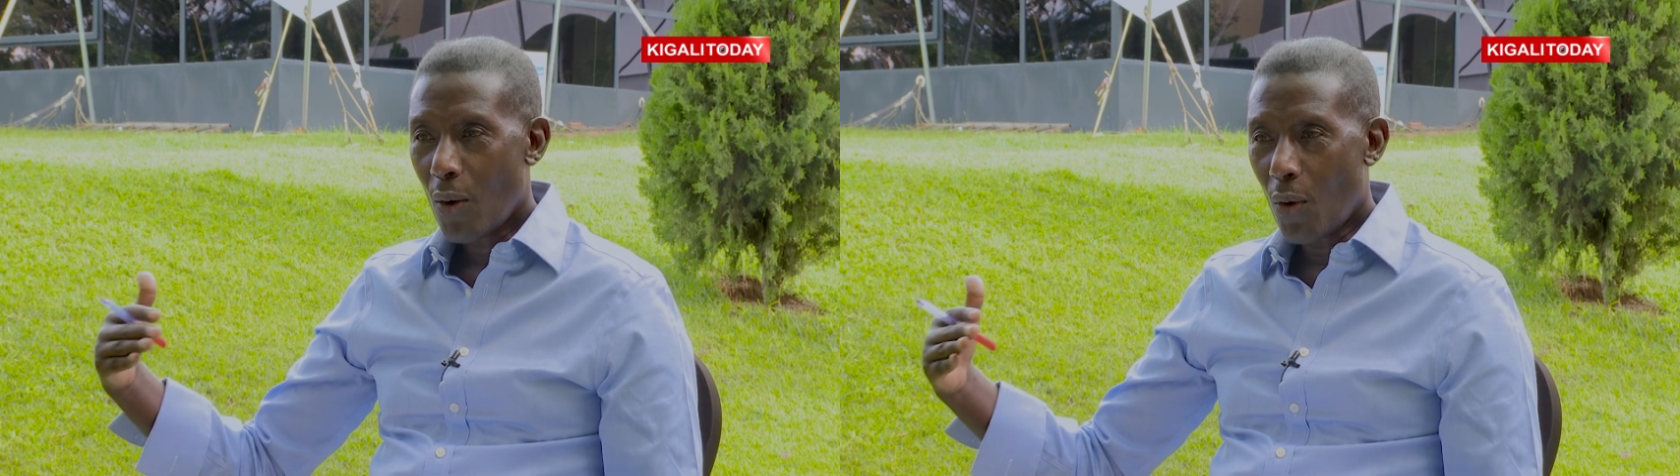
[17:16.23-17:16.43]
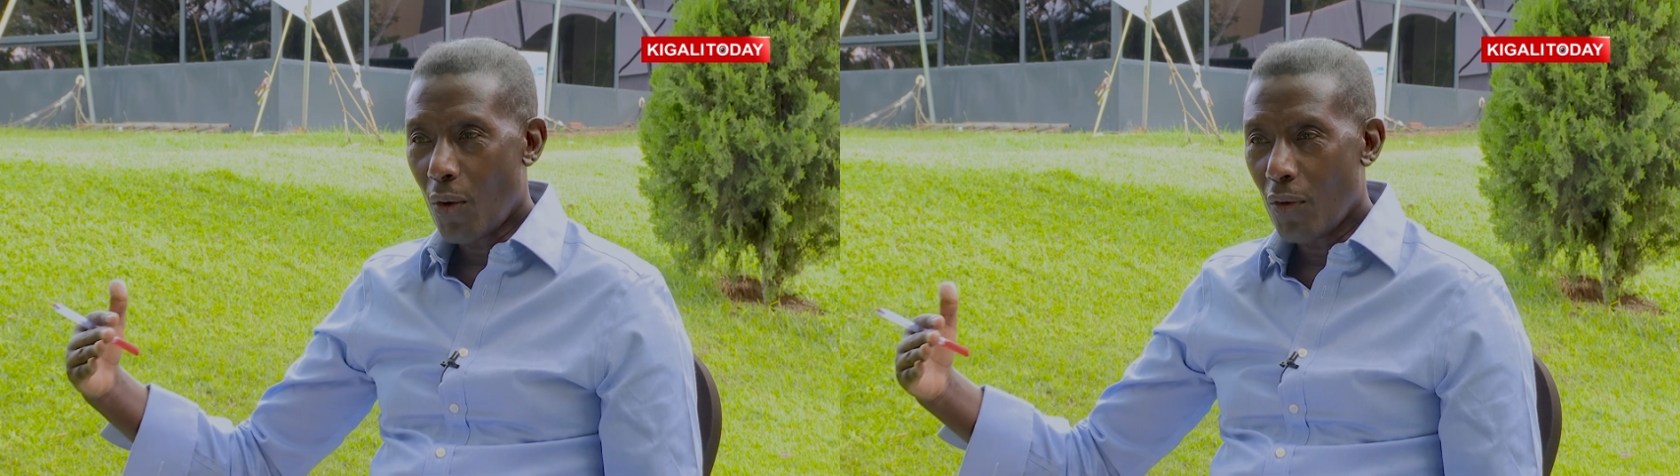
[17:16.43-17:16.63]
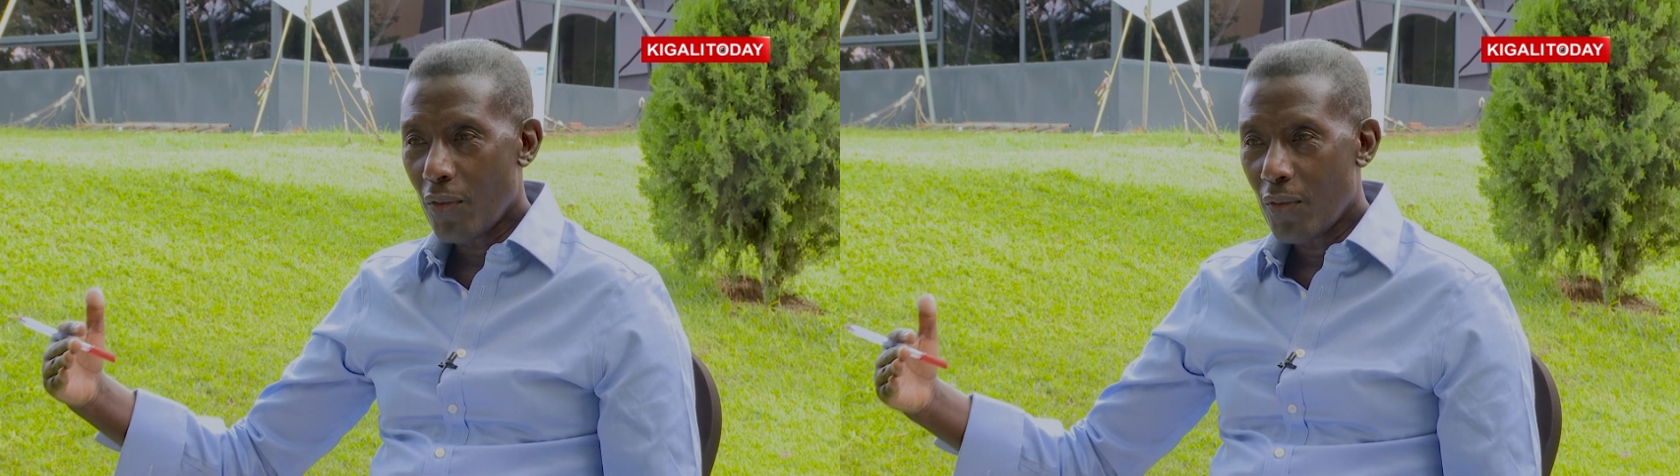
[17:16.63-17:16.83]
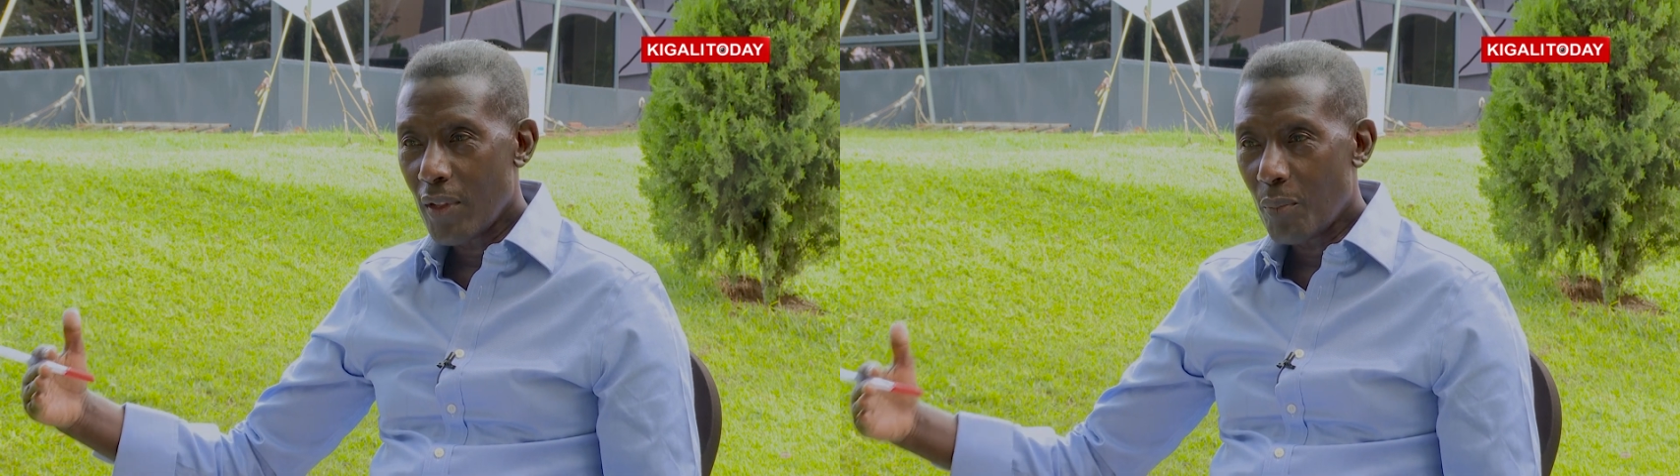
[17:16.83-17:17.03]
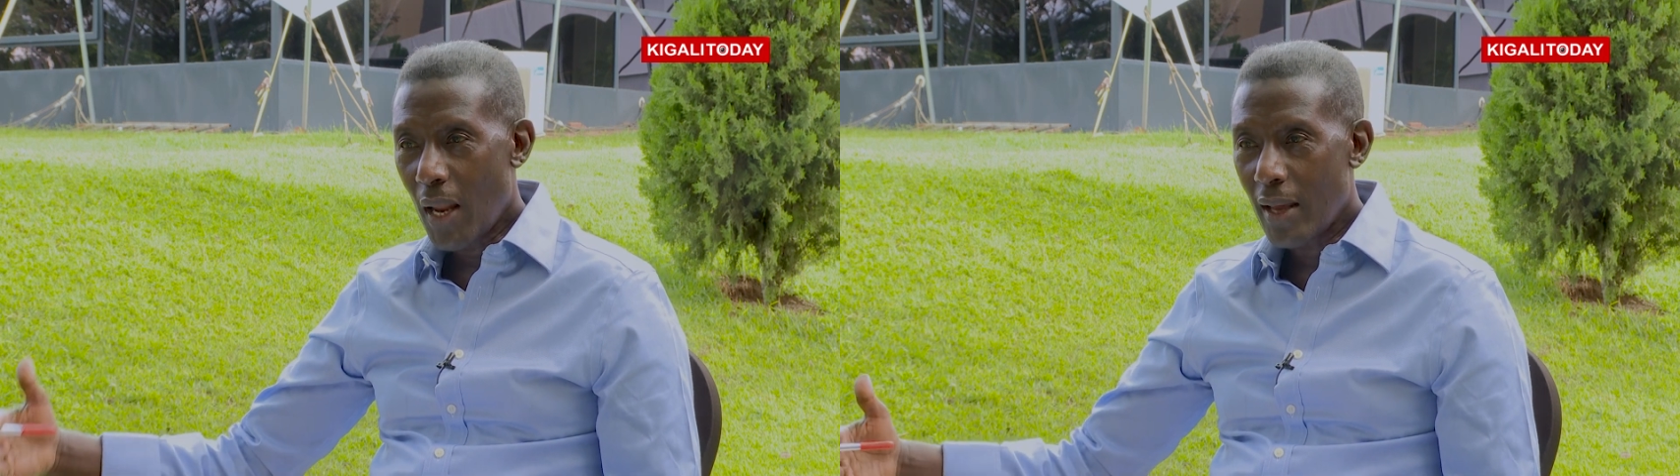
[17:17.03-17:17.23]
of
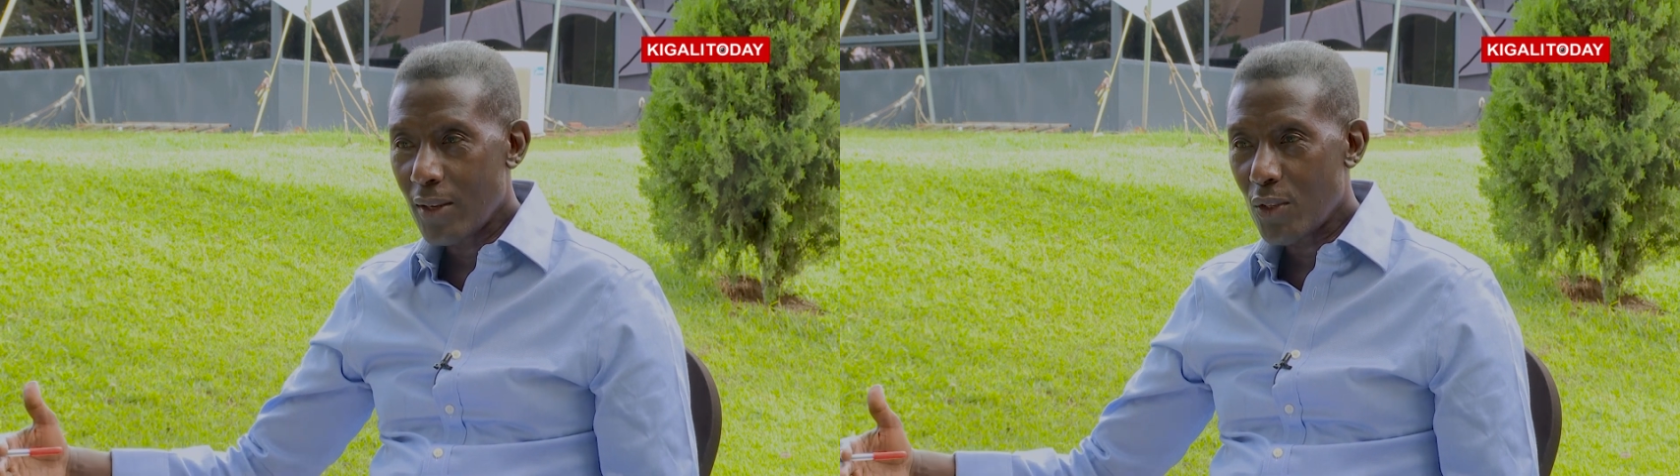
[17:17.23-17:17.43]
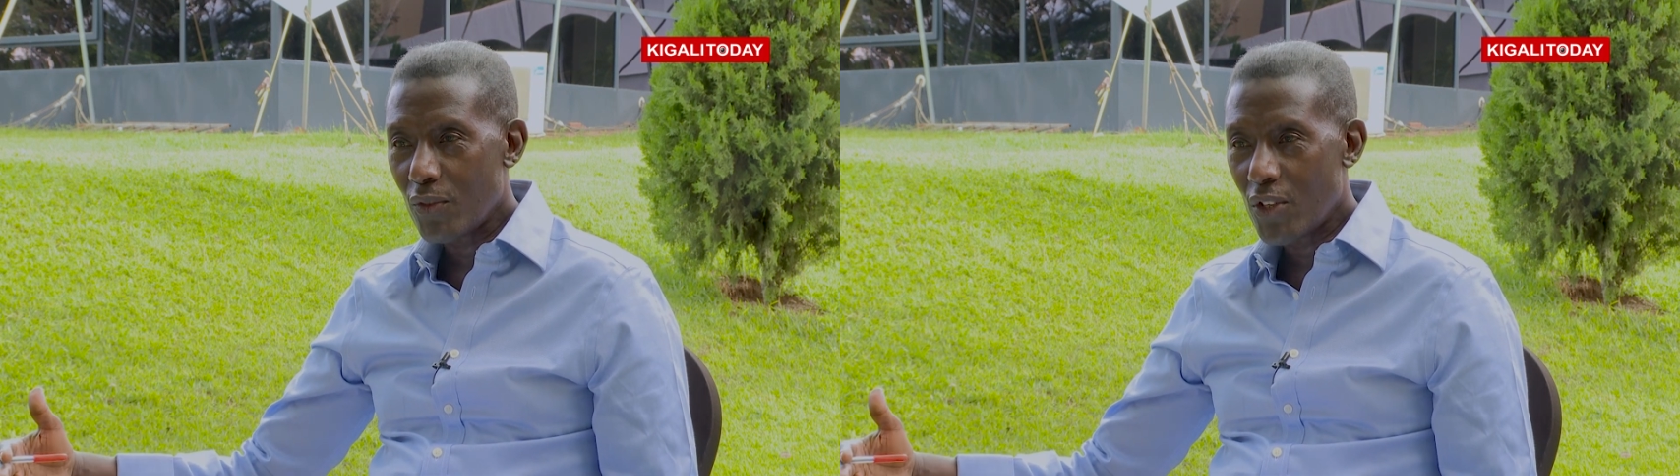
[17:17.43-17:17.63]
the planners of